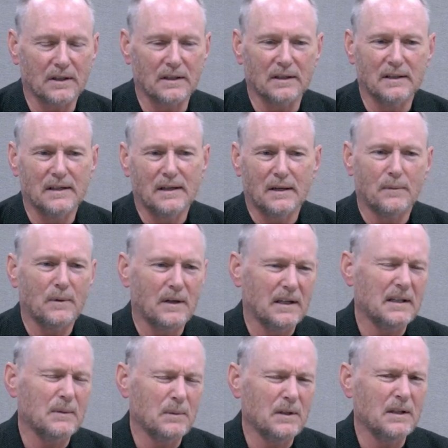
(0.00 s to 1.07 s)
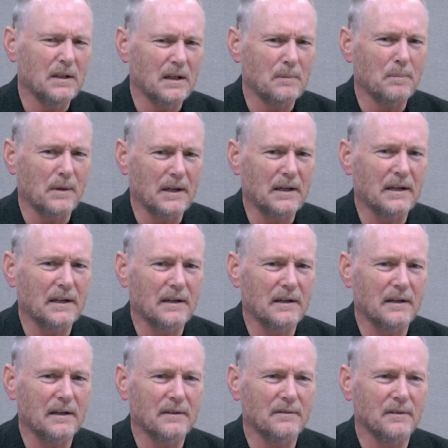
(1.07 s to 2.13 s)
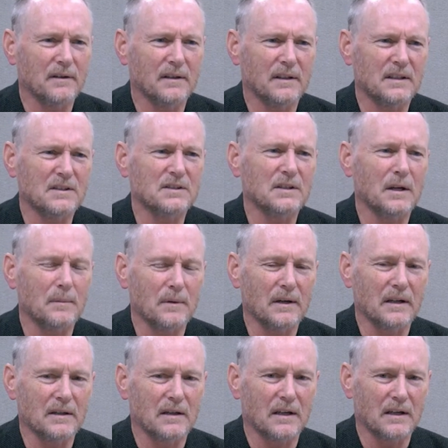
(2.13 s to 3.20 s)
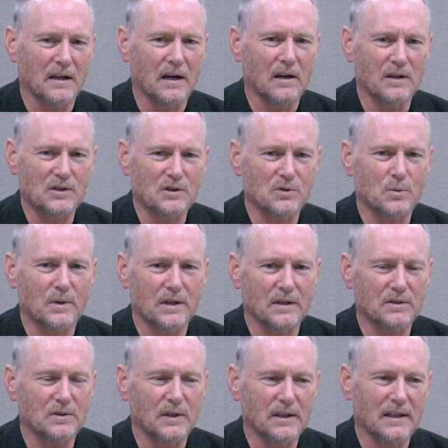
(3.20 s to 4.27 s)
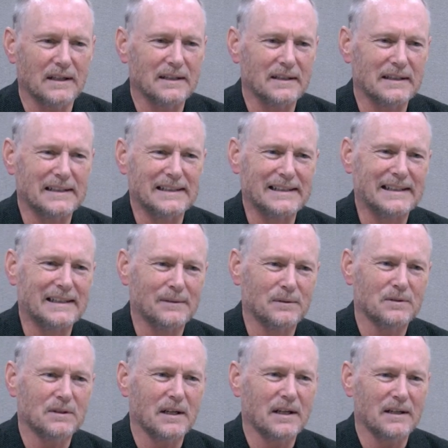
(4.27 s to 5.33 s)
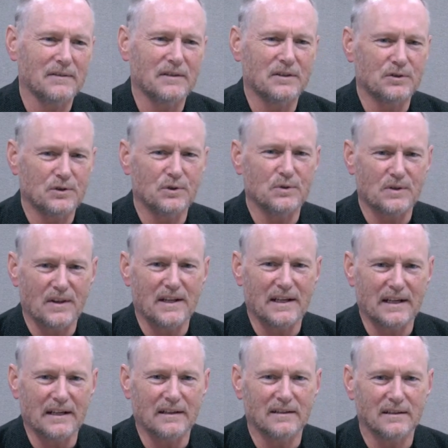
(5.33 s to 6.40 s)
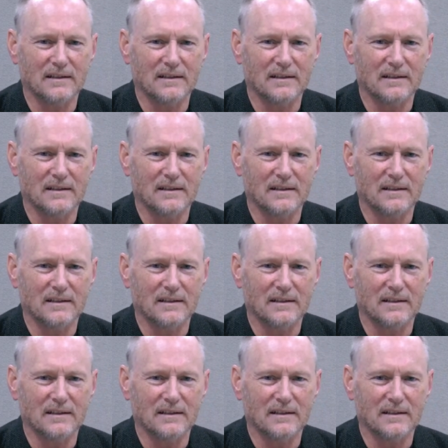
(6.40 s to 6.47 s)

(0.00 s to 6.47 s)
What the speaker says: And we did a lot of plein air in the summer at college as well. So it was kind of introduced then.